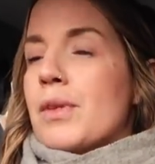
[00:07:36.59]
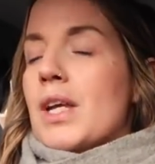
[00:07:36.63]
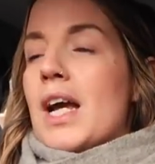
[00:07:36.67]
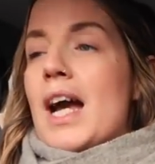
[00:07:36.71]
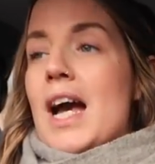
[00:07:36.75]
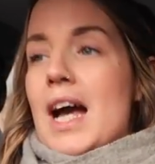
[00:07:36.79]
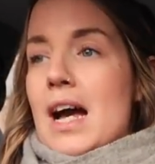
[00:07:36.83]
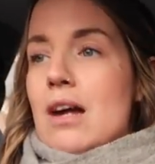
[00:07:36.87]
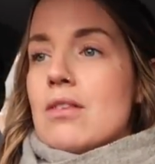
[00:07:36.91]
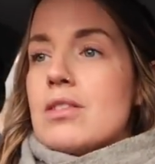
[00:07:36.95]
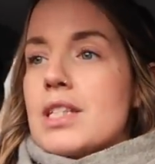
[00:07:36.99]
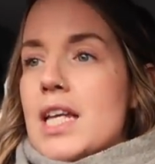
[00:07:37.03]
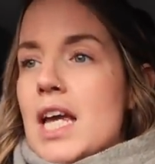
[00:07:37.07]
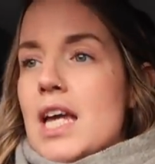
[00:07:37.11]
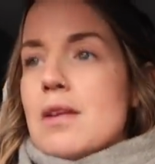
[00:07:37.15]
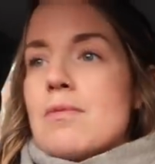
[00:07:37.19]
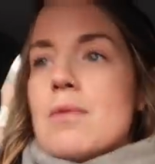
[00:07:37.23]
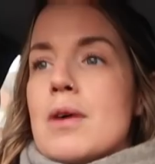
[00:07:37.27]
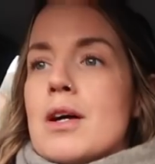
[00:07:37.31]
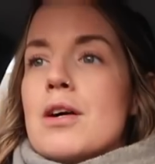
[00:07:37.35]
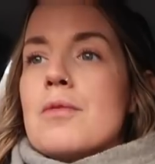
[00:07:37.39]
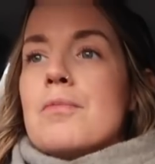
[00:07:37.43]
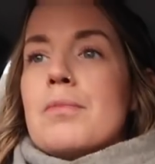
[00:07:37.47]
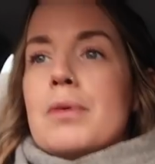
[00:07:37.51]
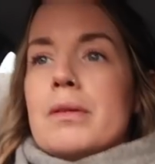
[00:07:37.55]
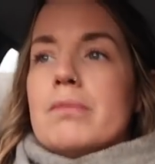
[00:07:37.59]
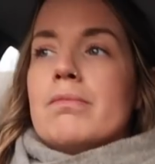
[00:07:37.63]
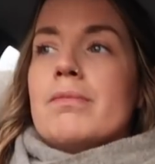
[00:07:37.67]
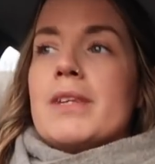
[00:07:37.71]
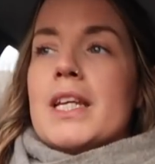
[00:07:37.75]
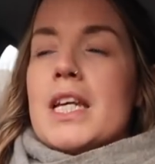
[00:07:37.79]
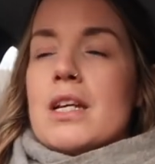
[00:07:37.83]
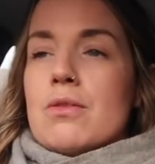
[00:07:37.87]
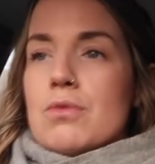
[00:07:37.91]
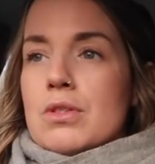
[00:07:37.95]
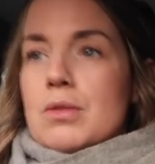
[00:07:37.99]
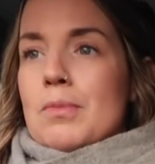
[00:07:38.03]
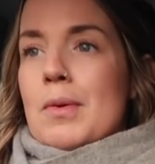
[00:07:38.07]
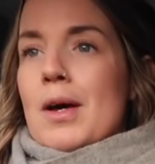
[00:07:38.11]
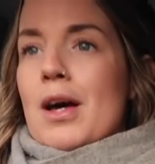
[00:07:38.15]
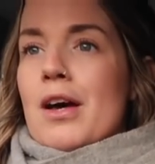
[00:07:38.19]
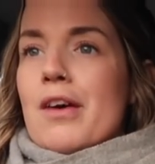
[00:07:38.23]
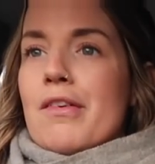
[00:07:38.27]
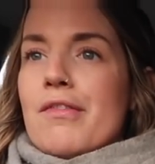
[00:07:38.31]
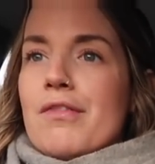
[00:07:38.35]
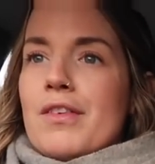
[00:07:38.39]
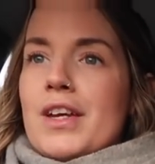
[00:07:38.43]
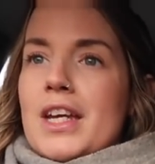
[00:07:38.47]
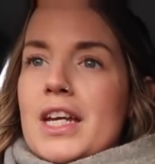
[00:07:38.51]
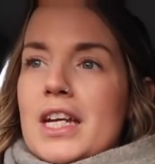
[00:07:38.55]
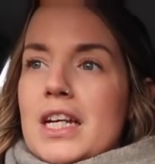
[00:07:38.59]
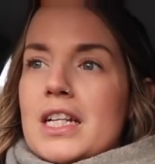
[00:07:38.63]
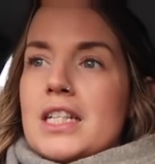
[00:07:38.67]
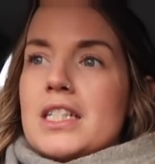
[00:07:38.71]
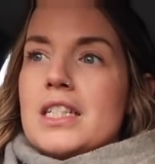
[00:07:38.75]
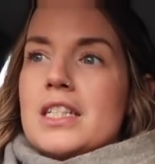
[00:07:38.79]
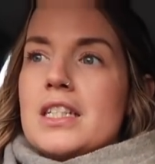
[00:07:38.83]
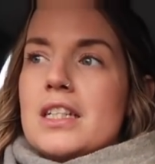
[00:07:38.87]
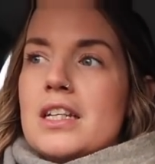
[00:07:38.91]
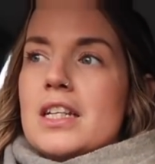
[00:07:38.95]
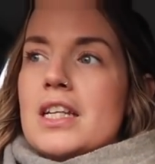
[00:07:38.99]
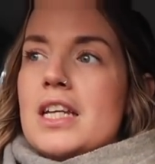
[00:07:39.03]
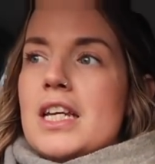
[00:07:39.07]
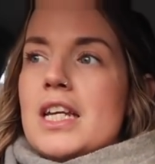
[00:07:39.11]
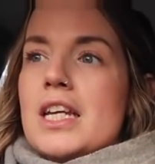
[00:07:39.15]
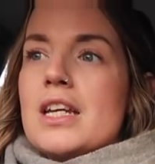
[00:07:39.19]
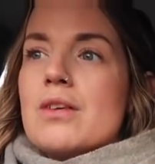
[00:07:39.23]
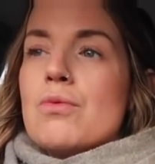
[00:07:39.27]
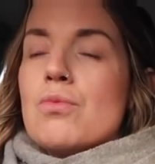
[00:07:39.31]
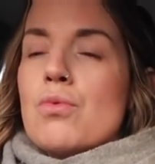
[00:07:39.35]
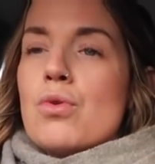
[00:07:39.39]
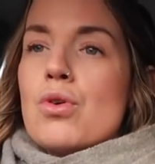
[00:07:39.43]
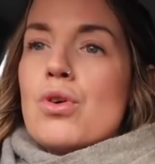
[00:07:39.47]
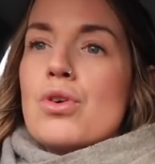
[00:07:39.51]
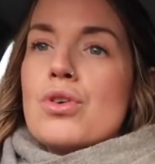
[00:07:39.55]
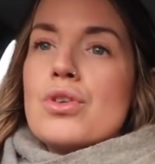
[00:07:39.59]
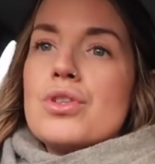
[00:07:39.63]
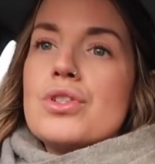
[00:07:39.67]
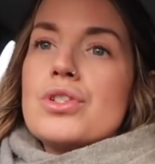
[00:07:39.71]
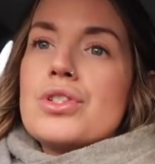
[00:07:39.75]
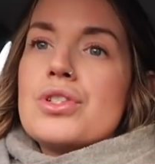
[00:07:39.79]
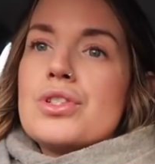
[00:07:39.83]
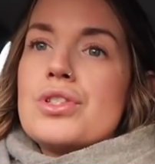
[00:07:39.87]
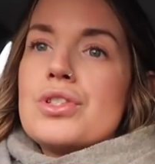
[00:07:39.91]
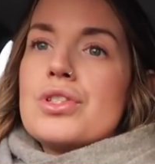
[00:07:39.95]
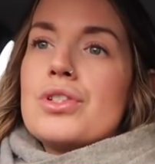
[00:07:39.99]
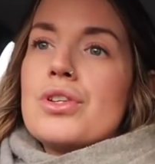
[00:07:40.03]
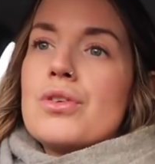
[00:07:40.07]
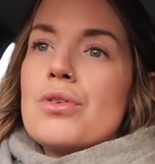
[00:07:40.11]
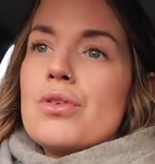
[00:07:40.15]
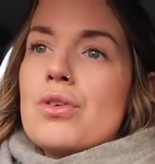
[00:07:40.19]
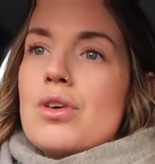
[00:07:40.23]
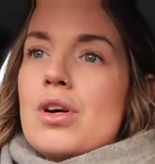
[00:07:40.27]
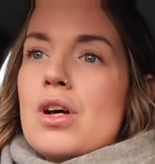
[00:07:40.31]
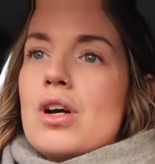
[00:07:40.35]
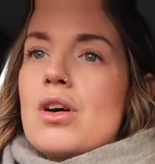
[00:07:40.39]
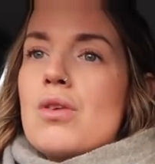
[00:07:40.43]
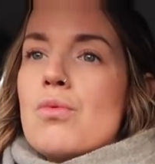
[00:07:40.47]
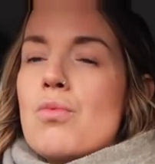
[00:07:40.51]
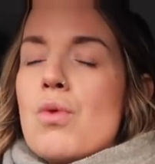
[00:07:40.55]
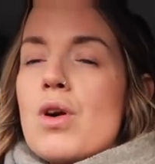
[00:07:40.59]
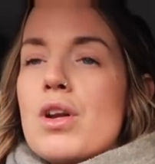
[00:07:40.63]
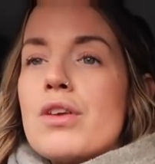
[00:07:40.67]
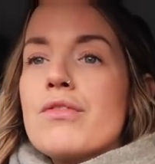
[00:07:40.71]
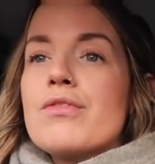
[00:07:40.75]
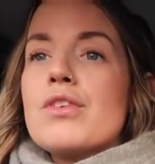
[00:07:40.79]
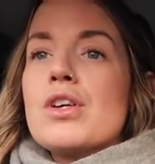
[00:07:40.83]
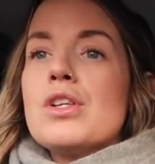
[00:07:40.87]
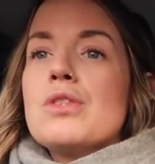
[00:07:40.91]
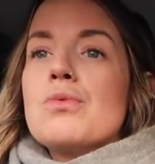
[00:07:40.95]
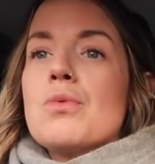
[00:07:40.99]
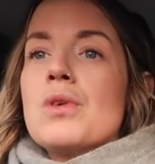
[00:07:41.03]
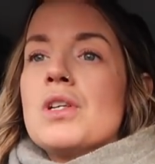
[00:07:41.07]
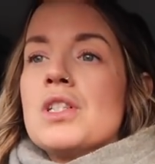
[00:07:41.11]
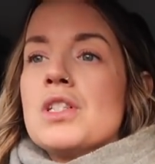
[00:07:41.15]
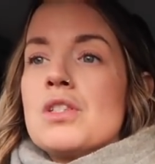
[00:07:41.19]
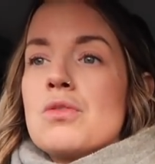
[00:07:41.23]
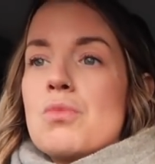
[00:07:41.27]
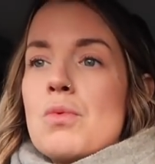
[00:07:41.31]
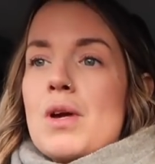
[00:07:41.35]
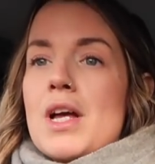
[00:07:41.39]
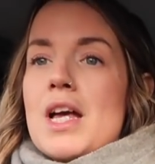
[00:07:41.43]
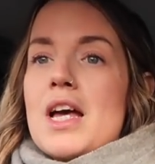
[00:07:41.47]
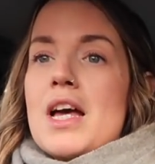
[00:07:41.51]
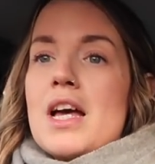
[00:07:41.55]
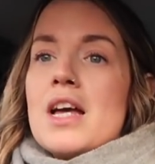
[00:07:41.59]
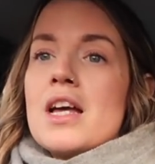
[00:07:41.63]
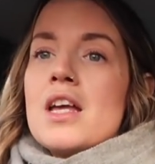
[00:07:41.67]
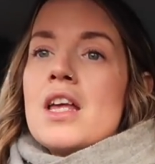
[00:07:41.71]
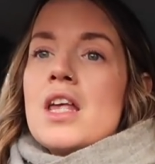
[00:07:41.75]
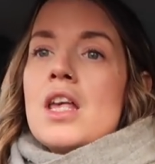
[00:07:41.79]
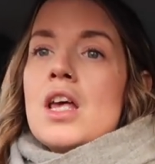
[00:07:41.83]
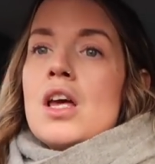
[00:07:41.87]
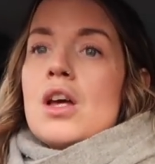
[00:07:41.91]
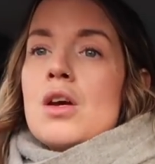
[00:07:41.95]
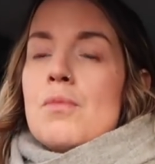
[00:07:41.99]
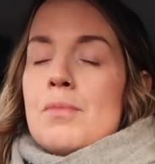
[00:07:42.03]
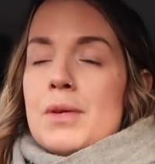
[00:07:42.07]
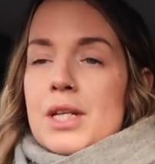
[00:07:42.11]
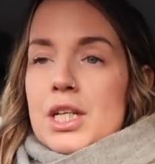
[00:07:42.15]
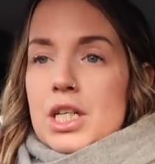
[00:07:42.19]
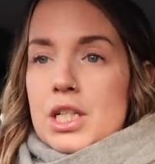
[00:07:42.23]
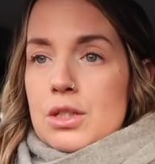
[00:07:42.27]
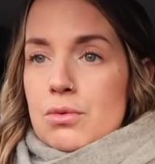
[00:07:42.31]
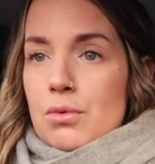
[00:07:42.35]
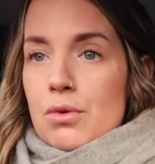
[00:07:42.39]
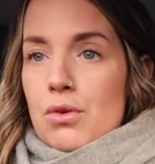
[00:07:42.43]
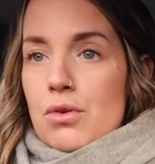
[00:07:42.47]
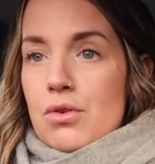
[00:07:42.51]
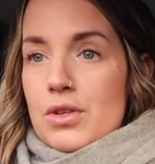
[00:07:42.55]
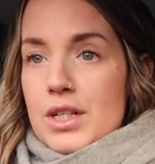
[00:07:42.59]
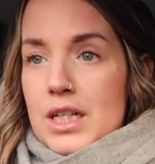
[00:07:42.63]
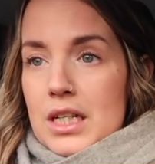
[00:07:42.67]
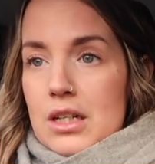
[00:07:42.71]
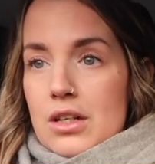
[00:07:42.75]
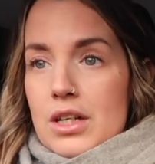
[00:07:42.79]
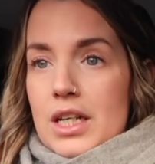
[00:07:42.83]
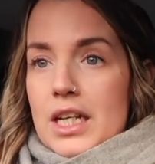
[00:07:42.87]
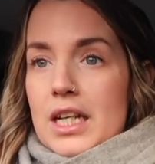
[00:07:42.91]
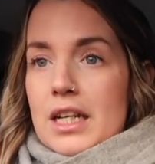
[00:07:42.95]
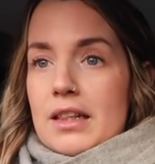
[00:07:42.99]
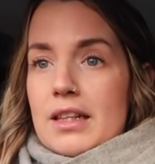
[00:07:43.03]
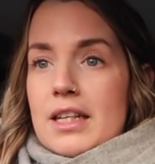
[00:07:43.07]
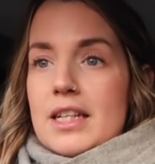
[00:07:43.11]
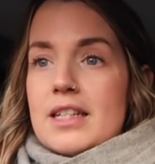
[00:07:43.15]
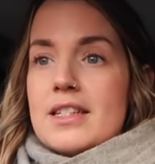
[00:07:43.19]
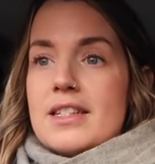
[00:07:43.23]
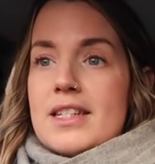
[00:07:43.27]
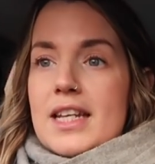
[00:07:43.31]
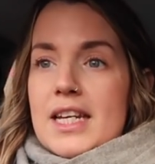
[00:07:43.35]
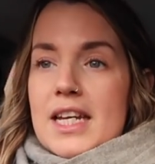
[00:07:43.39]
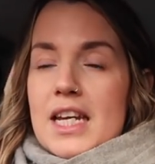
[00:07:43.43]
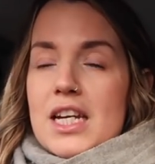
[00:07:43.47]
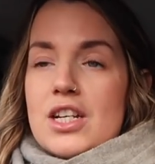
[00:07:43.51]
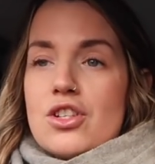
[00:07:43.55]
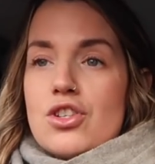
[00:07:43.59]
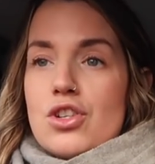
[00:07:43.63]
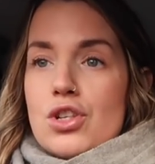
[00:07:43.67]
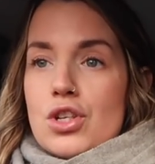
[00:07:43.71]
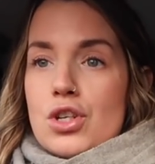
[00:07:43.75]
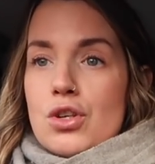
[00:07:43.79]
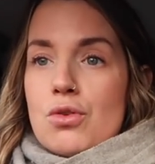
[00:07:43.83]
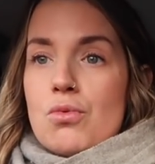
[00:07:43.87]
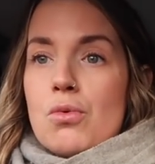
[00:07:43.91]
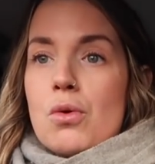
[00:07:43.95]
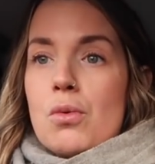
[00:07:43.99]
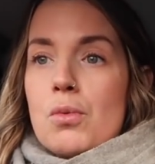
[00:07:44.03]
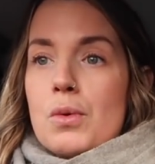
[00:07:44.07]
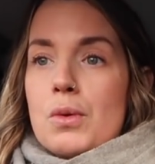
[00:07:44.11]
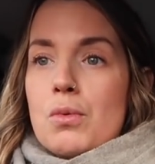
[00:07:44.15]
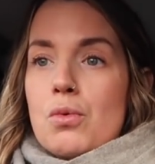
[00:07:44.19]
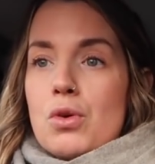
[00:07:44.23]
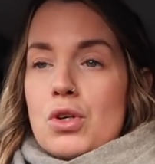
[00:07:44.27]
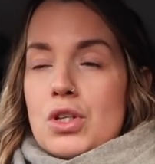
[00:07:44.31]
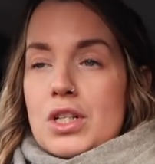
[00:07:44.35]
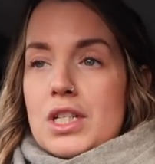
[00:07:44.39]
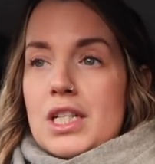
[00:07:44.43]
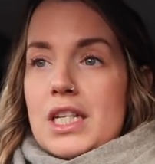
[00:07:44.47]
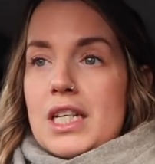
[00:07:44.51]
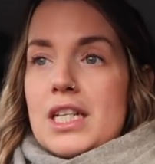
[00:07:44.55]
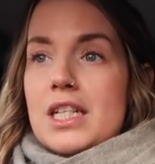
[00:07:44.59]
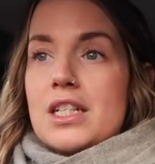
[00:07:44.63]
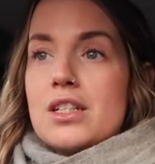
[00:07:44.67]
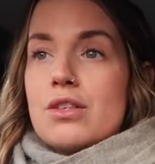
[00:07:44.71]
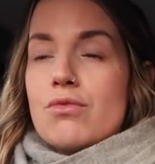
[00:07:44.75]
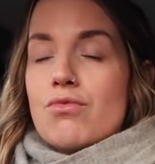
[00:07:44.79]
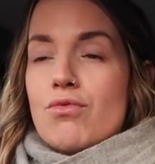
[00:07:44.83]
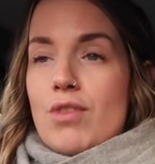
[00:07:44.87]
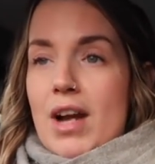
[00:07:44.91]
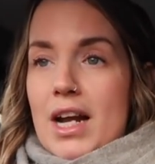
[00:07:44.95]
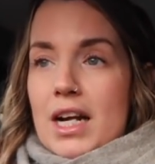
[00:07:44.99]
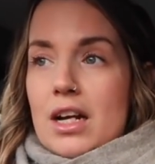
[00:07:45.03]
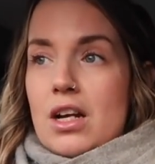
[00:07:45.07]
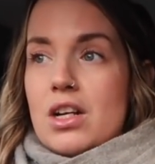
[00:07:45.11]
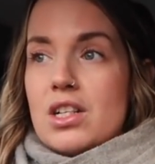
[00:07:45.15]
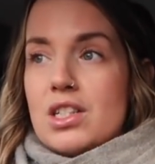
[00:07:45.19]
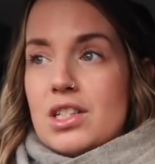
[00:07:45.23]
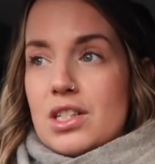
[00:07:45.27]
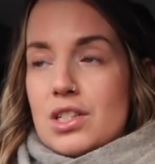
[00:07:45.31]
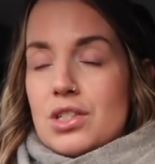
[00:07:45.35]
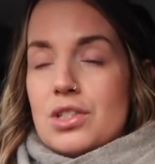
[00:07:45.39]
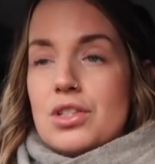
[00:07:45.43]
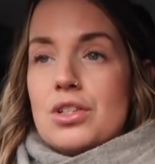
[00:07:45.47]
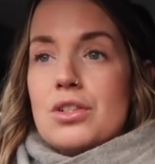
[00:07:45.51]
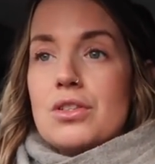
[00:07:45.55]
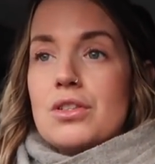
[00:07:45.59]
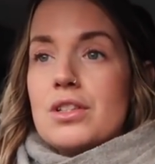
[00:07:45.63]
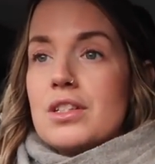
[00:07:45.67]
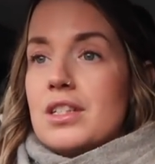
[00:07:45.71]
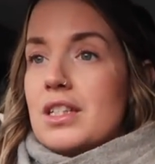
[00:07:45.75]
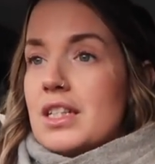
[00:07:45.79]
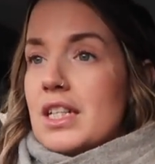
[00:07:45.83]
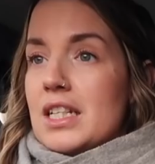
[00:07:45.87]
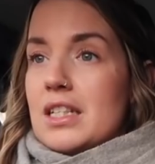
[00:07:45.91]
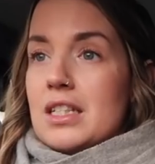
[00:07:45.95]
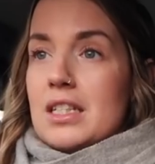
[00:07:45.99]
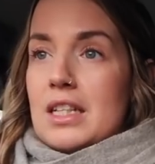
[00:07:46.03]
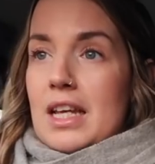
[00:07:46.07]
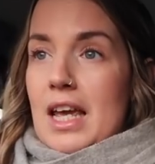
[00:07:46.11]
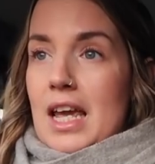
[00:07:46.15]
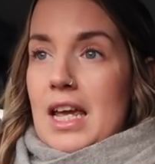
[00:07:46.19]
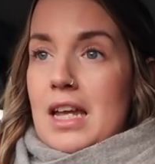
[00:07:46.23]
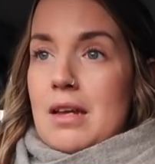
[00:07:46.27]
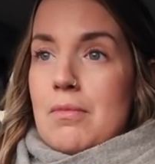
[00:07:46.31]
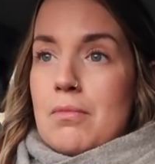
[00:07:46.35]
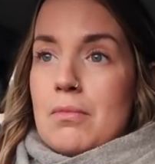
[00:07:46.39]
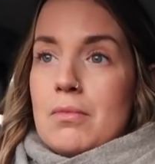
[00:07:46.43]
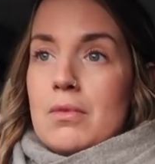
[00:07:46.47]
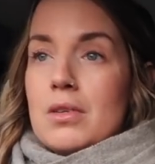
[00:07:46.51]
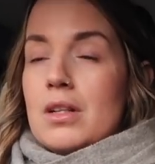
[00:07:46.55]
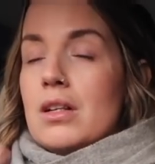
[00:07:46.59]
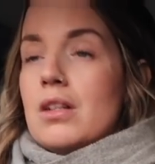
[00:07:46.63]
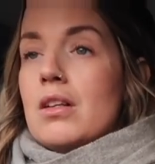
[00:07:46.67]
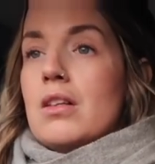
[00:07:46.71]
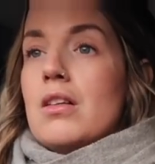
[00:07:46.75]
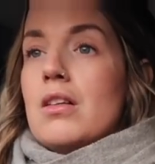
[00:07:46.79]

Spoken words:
A house came up, it was perfect, it was one of those ones where, because we were already looking, the estate agent knew what we wanted, rang us as soon as this came